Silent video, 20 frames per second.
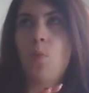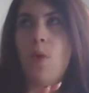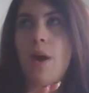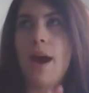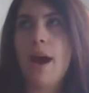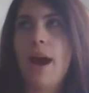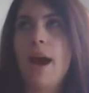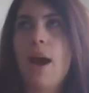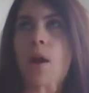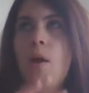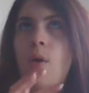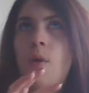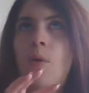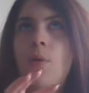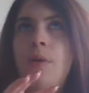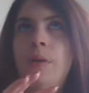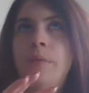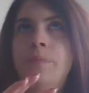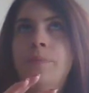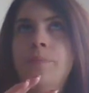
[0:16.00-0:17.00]

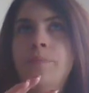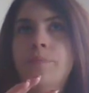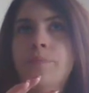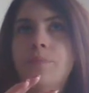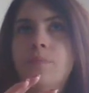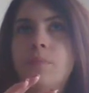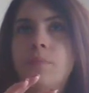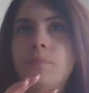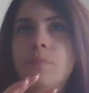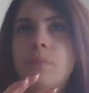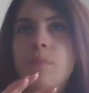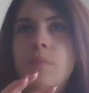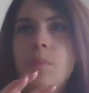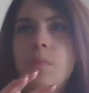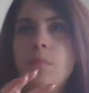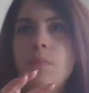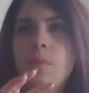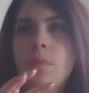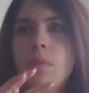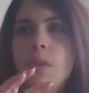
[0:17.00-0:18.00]
how
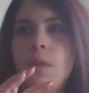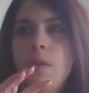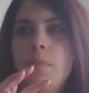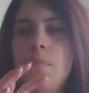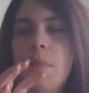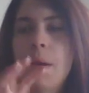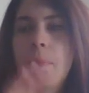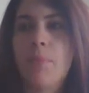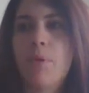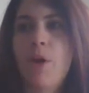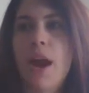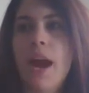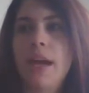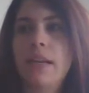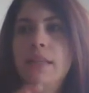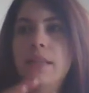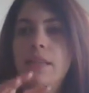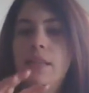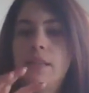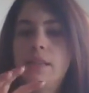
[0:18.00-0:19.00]
my
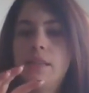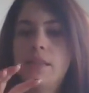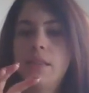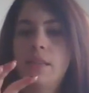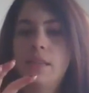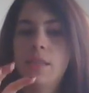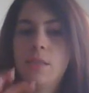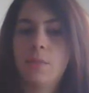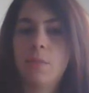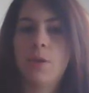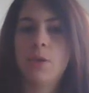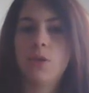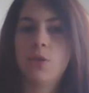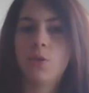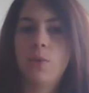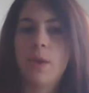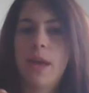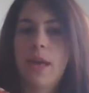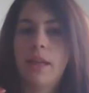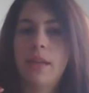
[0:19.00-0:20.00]
practice and
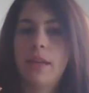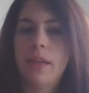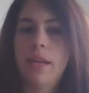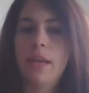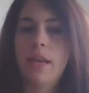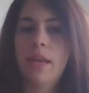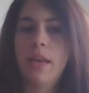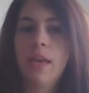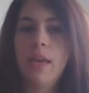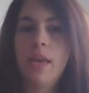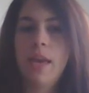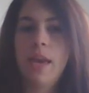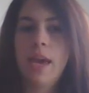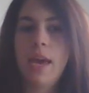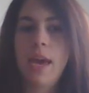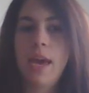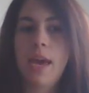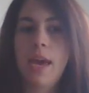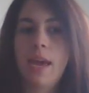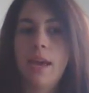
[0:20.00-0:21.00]
spirituality
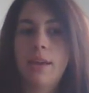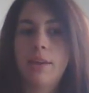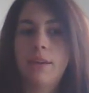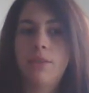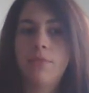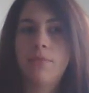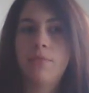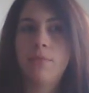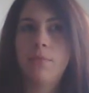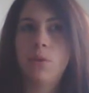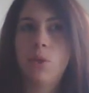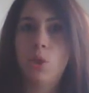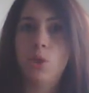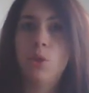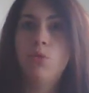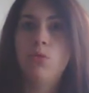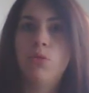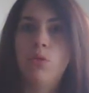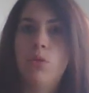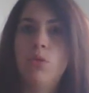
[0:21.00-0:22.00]
and
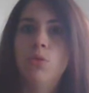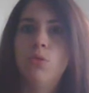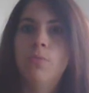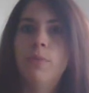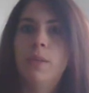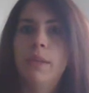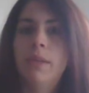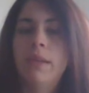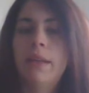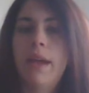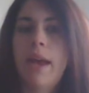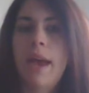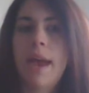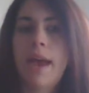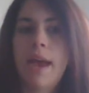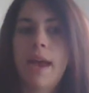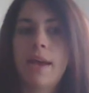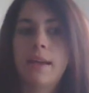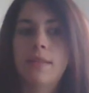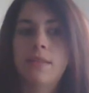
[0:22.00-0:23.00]
YouTube
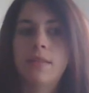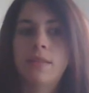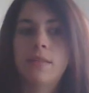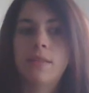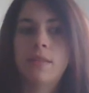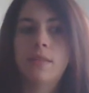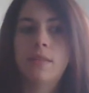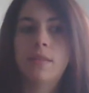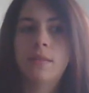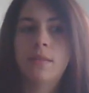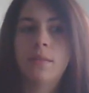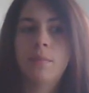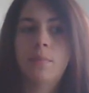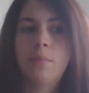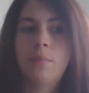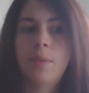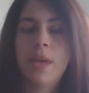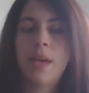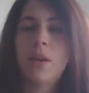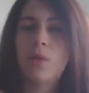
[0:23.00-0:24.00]
has
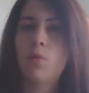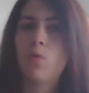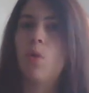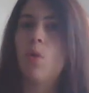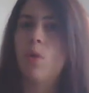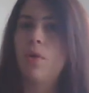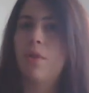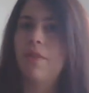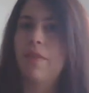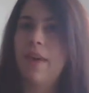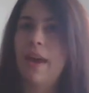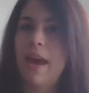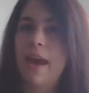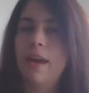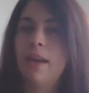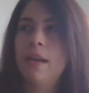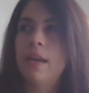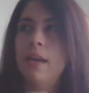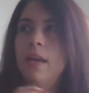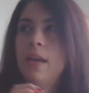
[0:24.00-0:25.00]
played a role in that
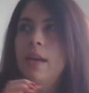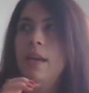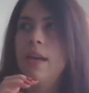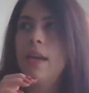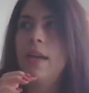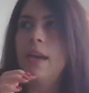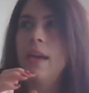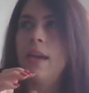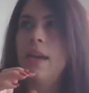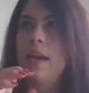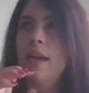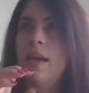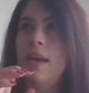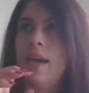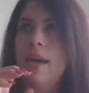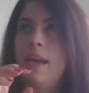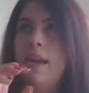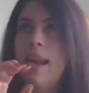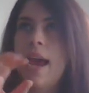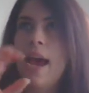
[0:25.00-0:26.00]

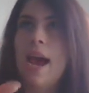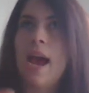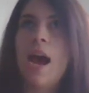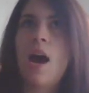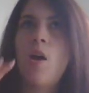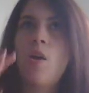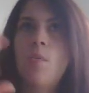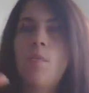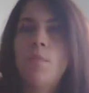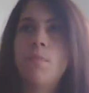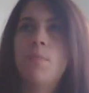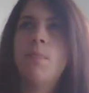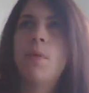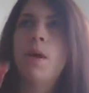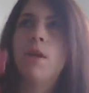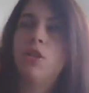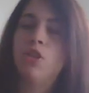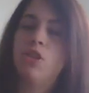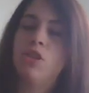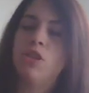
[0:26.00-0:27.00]
and how
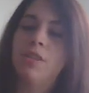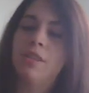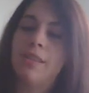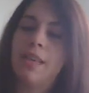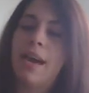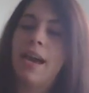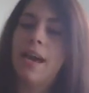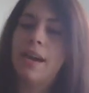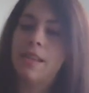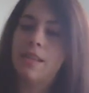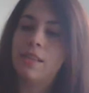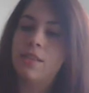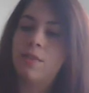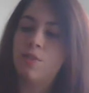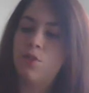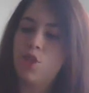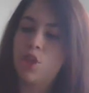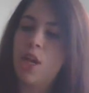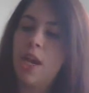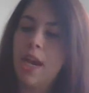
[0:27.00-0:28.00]
much the tides
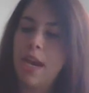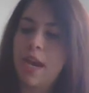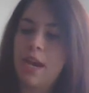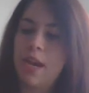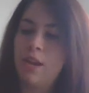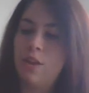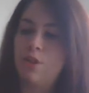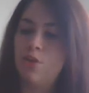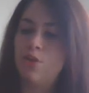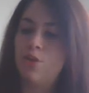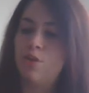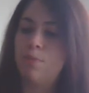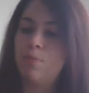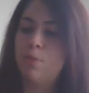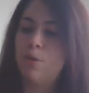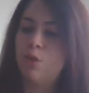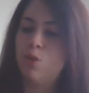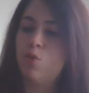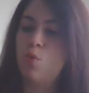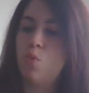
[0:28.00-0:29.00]
have changed
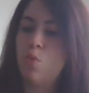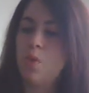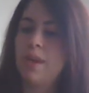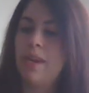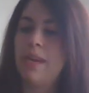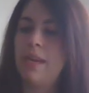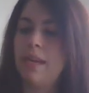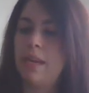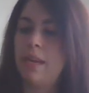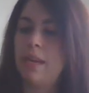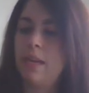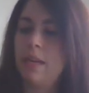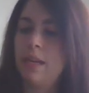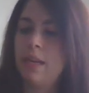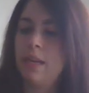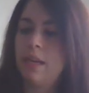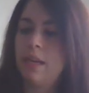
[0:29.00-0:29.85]
between